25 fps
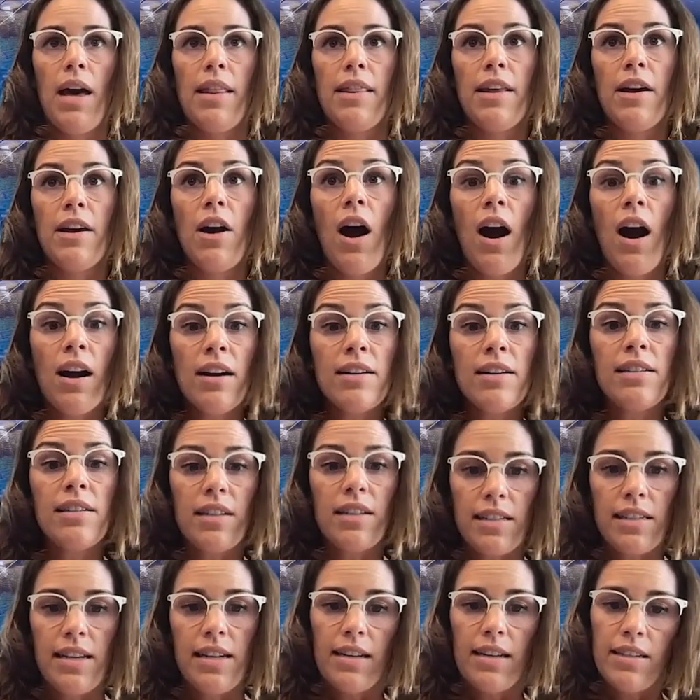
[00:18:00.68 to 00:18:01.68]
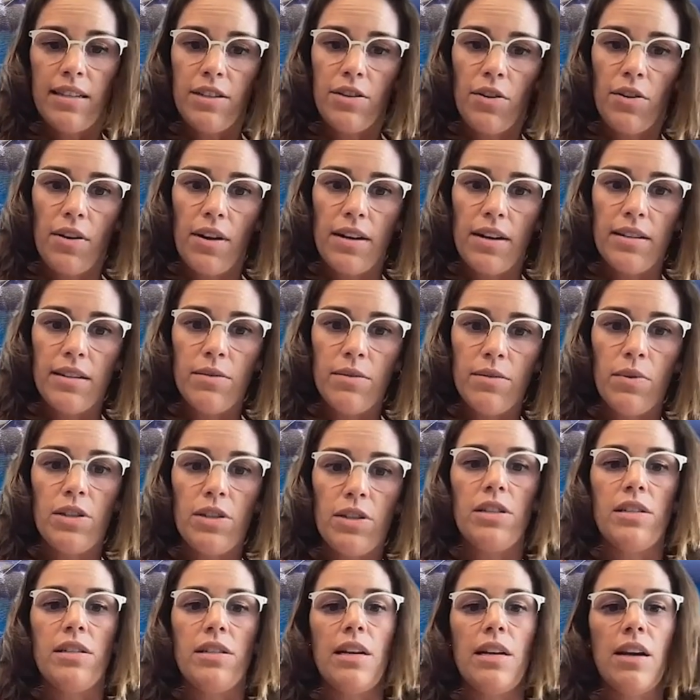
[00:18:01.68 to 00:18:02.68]
and there are success stories
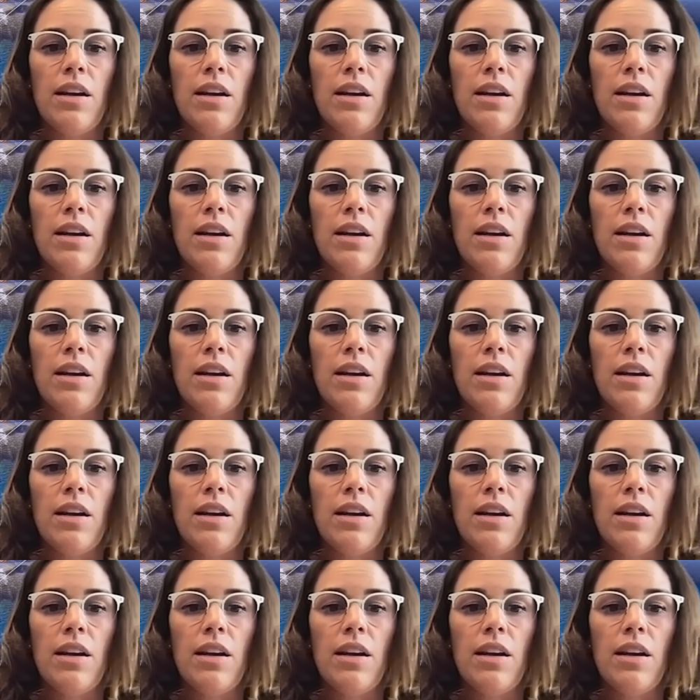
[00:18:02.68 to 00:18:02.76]
which is